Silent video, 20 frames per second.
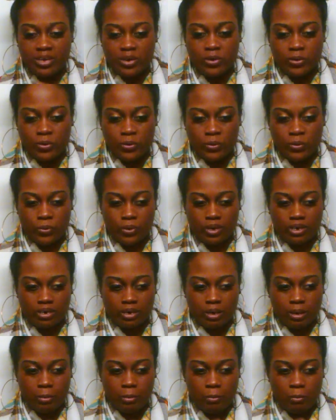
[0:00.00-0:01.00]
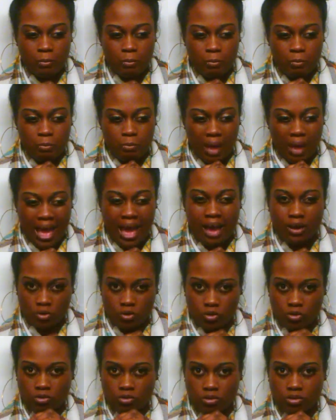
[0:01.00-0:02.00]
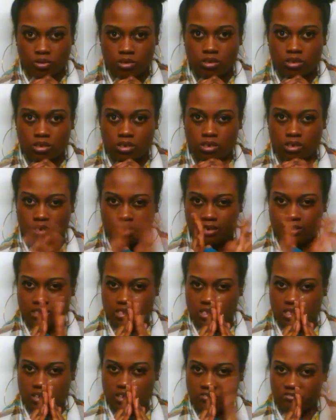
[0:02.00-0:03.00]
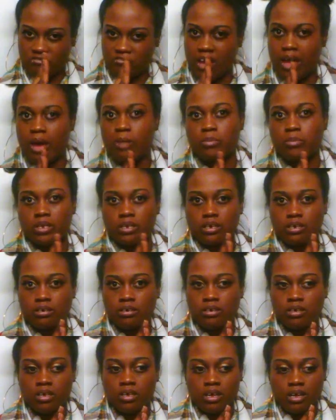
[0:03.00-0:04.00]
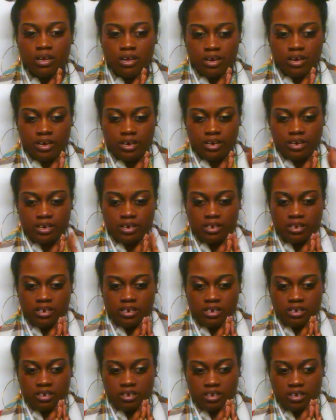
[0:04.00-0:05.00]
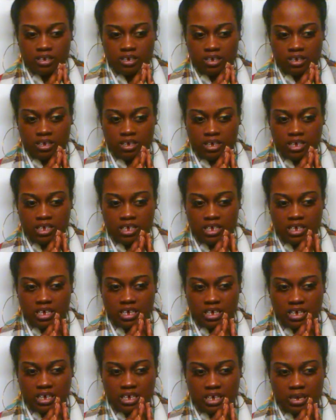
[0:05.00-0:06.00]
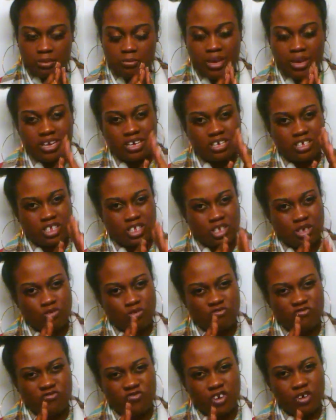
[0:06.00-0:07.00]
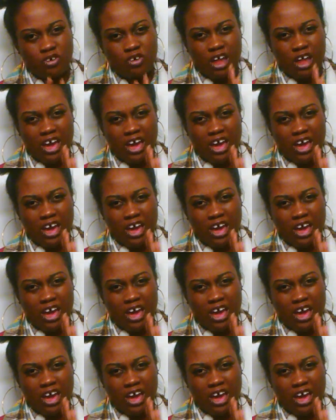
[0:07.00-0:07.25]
you battle against their family, and it makes you feel